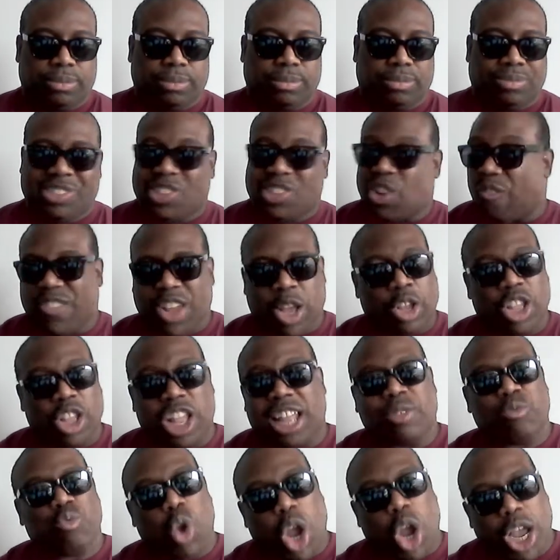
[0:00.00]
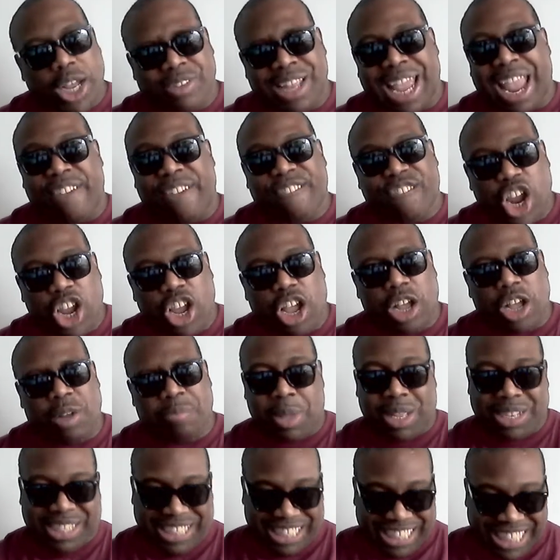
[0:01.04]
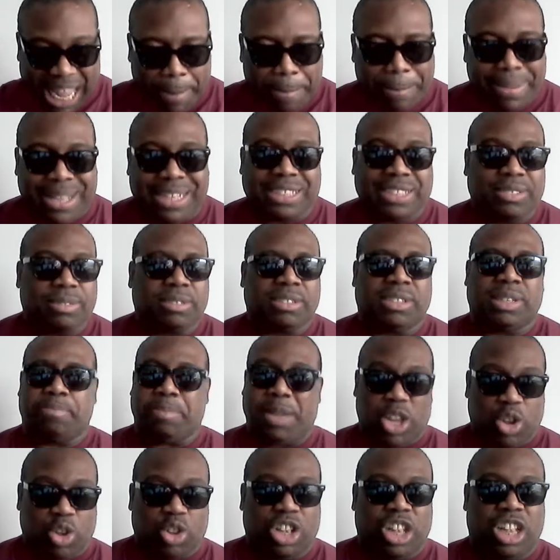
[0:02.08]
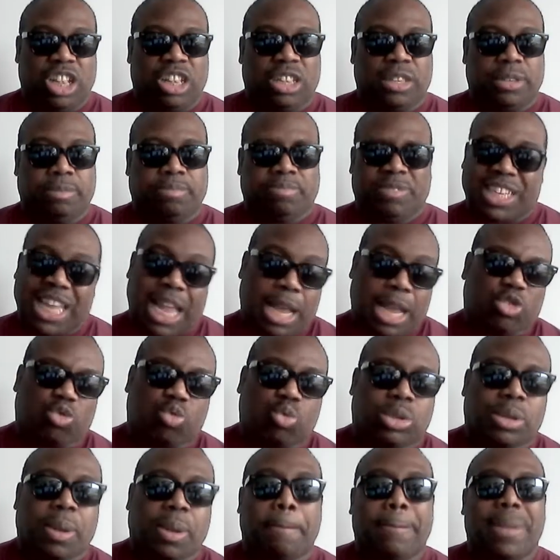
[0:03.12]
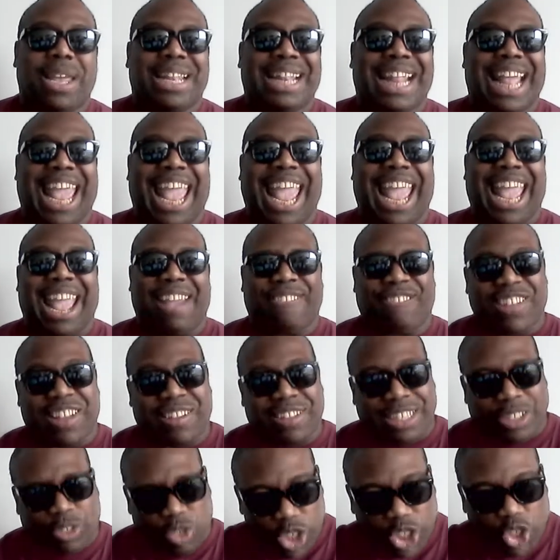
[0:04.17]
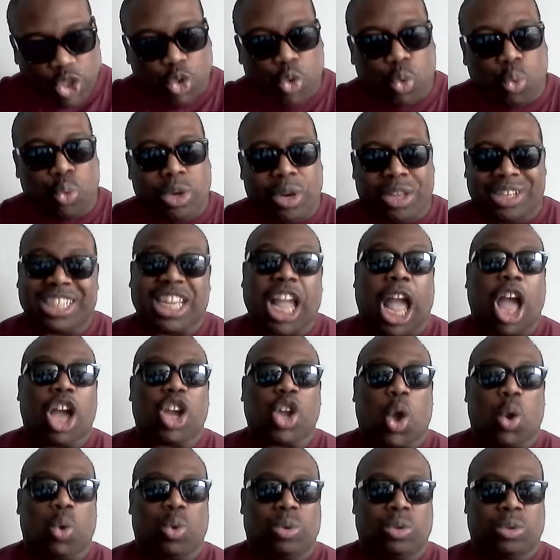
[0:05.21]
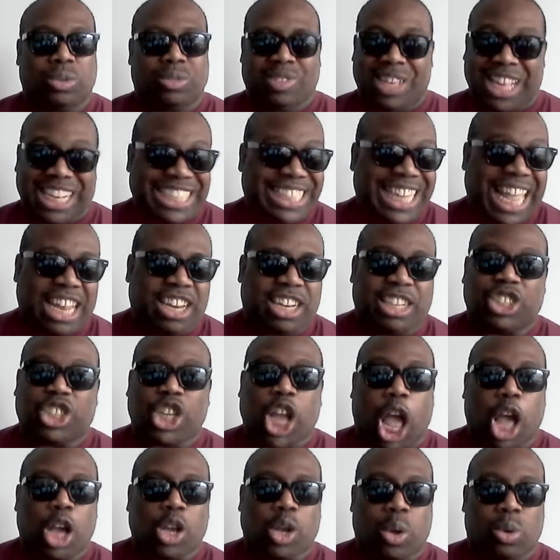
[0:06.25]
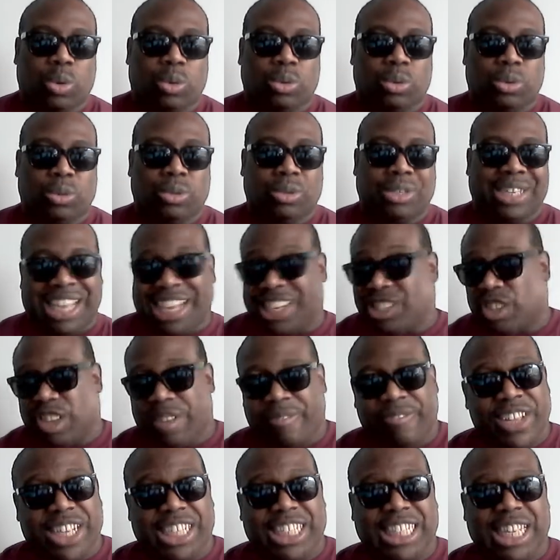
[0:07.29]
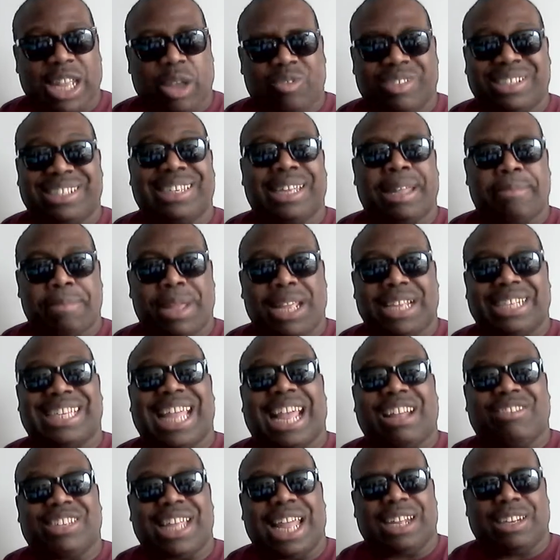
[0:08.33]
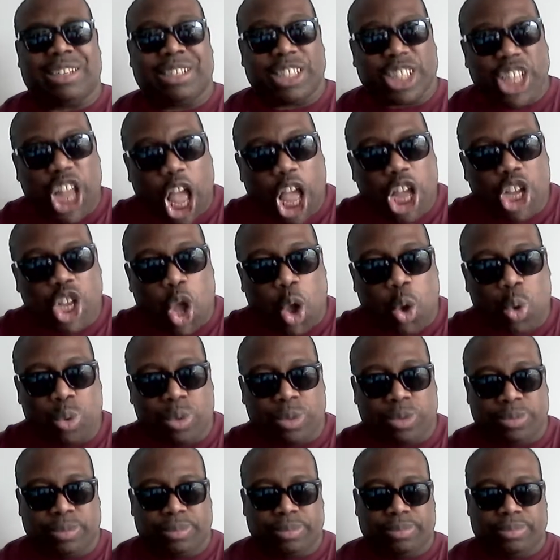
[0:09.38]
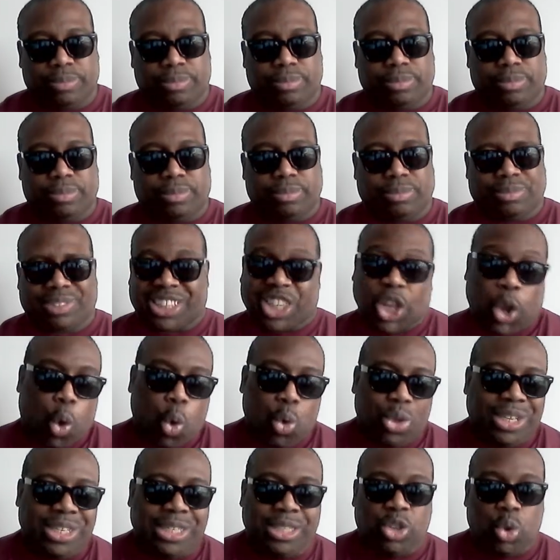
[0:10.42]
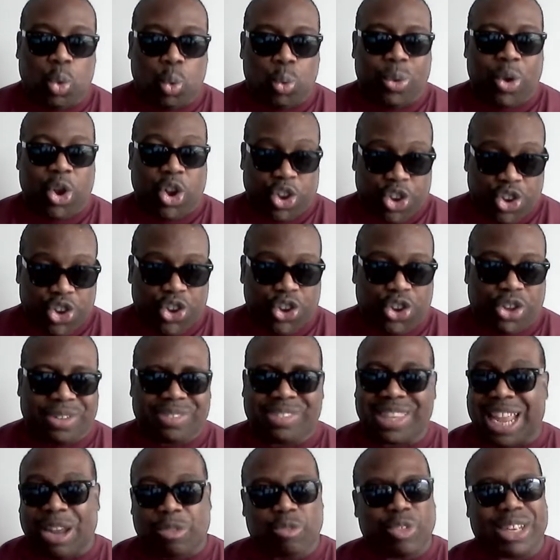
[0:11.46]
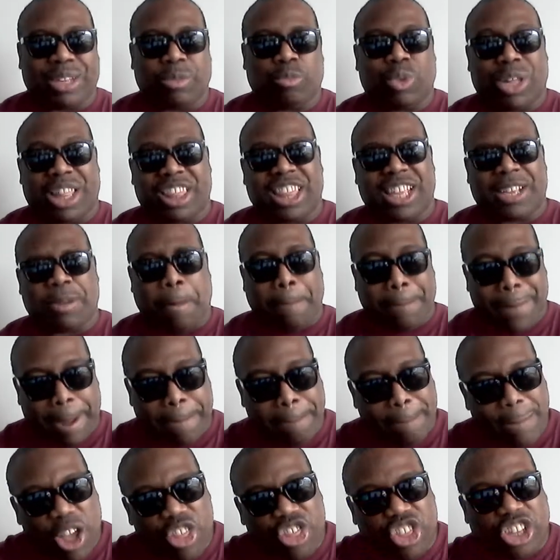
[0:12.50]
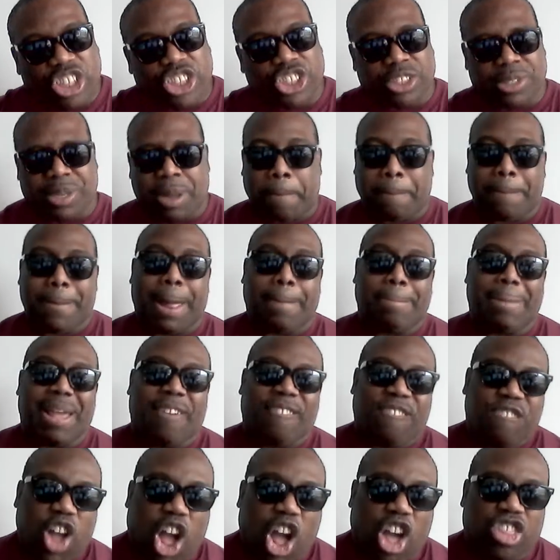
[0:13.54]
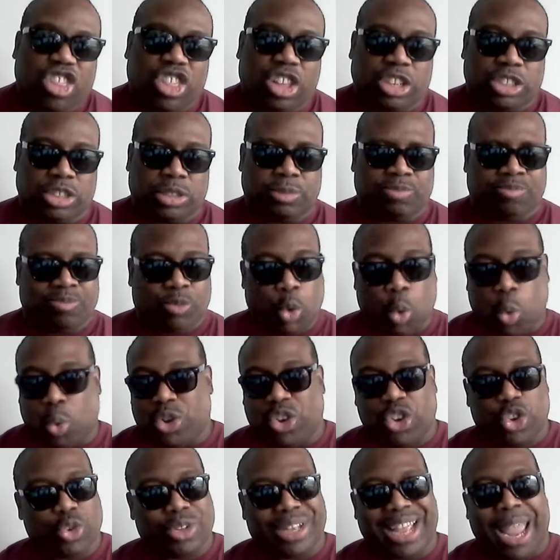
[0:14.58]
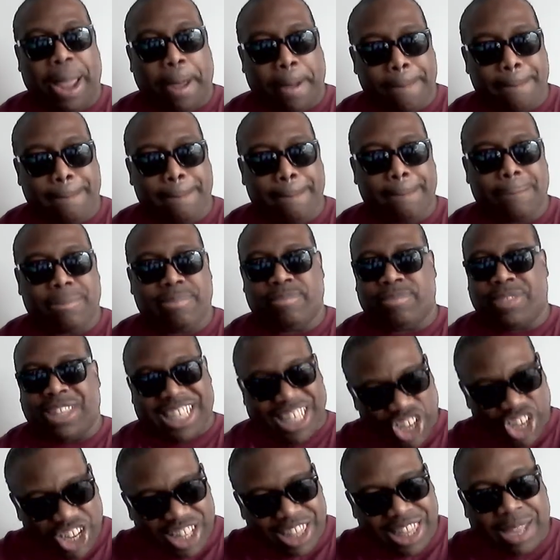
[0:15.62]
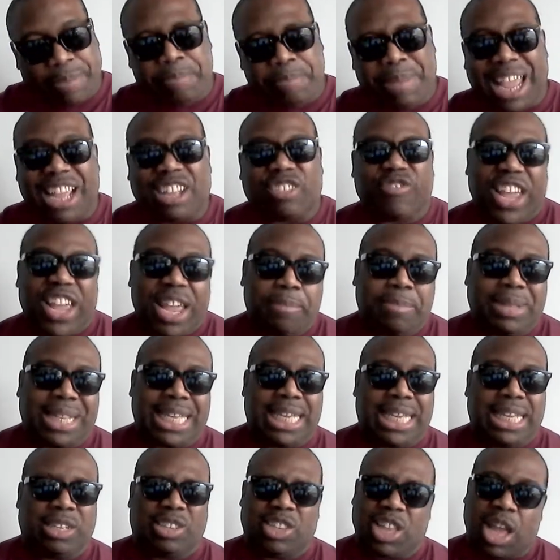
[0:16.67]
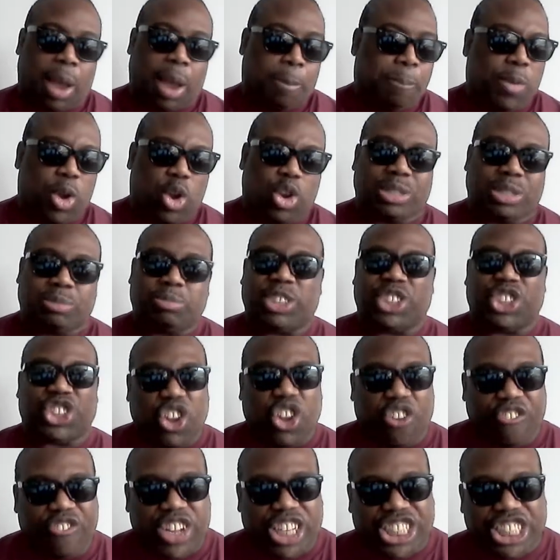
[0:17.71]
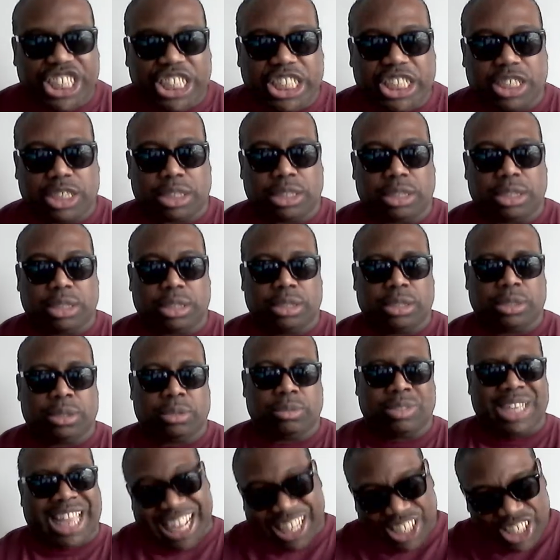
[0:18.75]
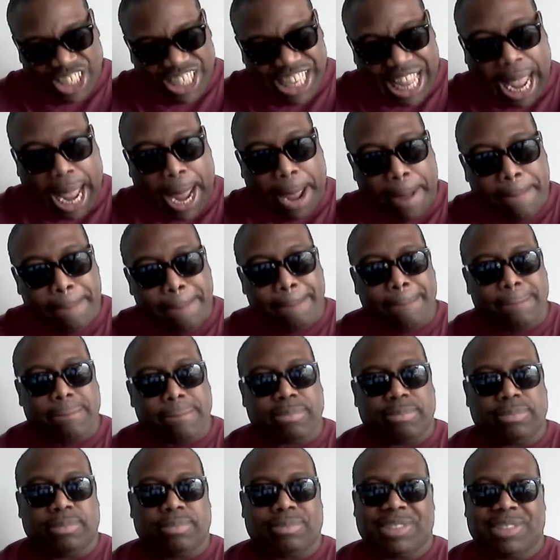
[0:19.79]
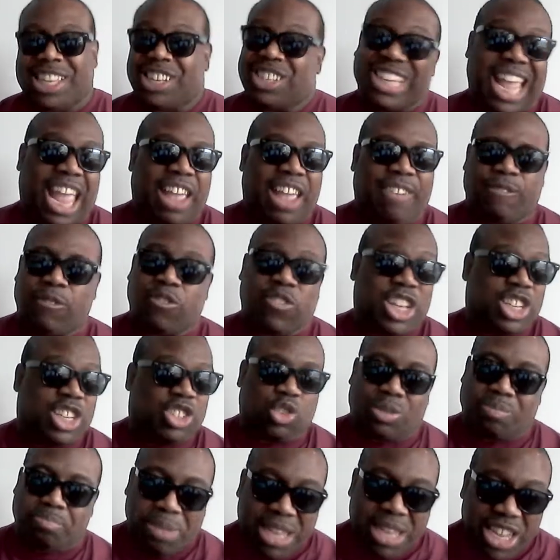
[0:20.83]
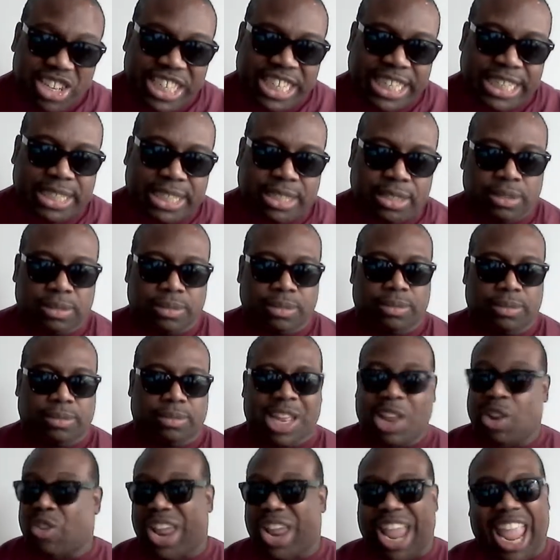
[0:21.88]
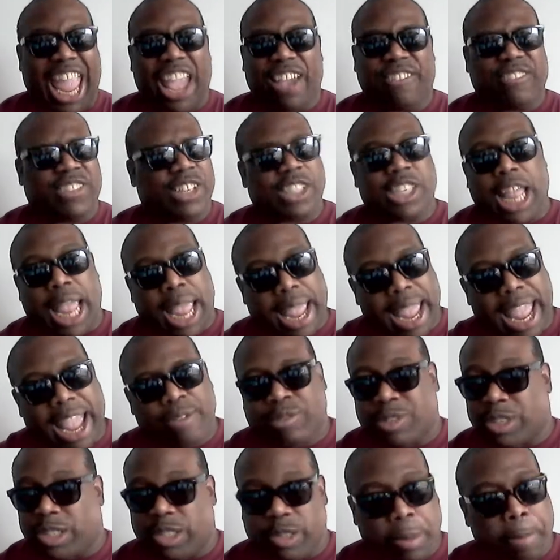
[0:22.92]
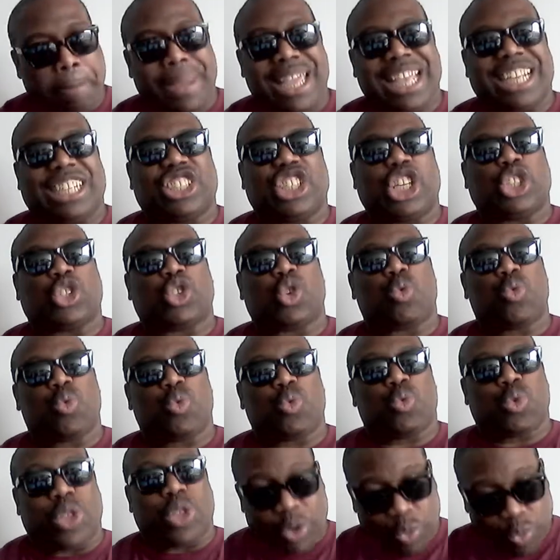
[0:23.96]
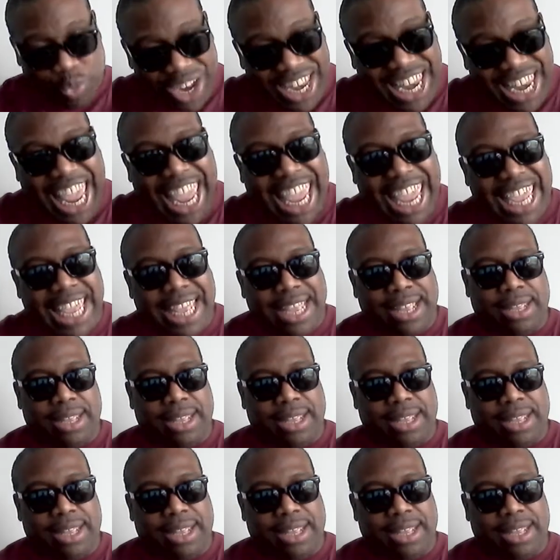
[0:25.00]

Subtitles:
Before I cut and run to Africa, my assignment is to build the Grassroots Community Activist Institute of Chicago on the west side of Chicago and eventually expand to the south side of Chicago. Our goal is to work directly with single Black mothers and single Black fathers in order to help strengthen the Black family through our programs and services. At this time, I don't have a physical building. I don't have a staff. It's just me and Sister Renee.